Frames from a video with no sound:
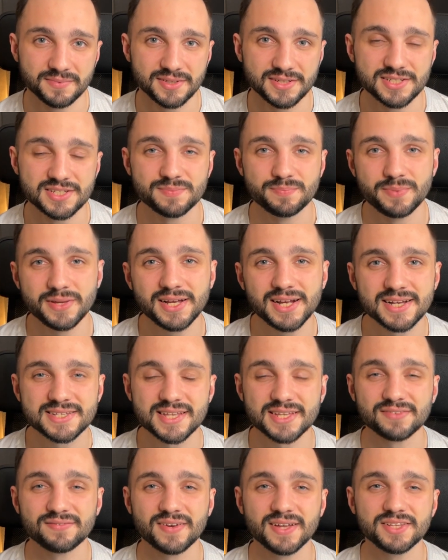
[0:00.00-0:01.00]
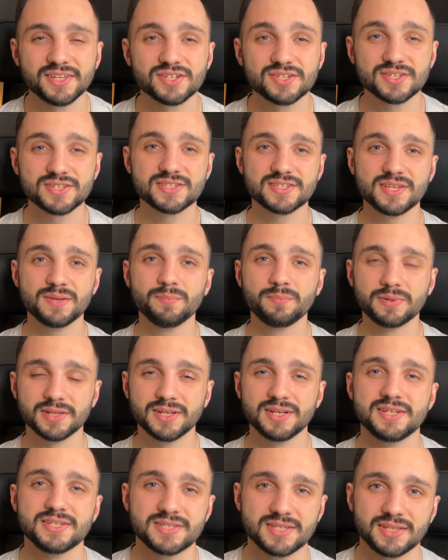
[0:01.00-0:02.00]
Its biggest advantage is
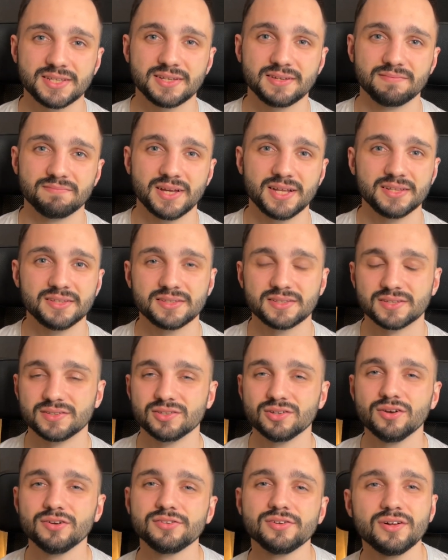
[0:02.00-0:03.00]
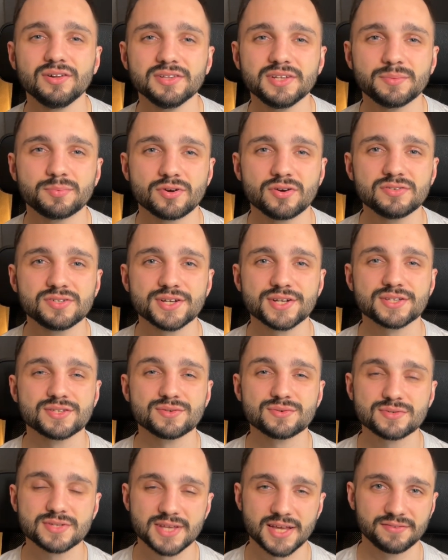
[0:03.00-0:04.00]
simplicity, and not all the
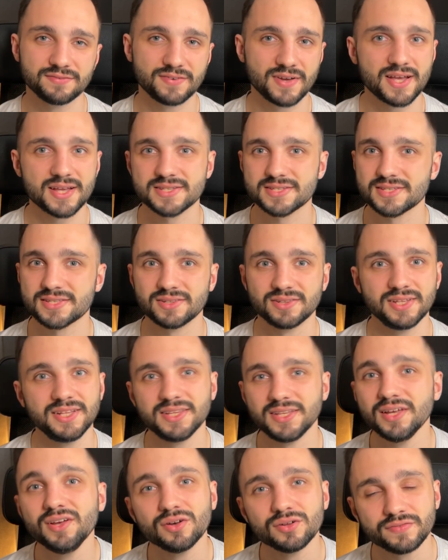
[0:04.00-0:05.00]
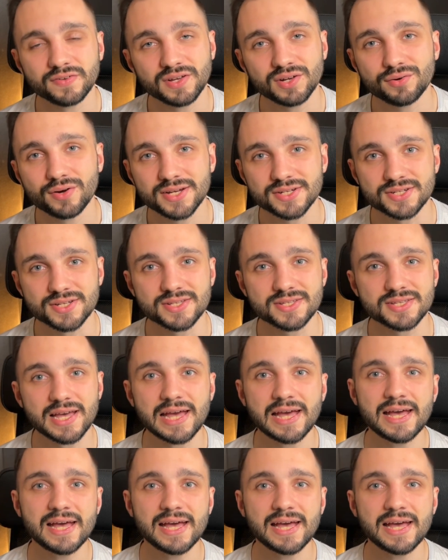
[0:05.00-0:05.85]
projects use advanced linting configuration,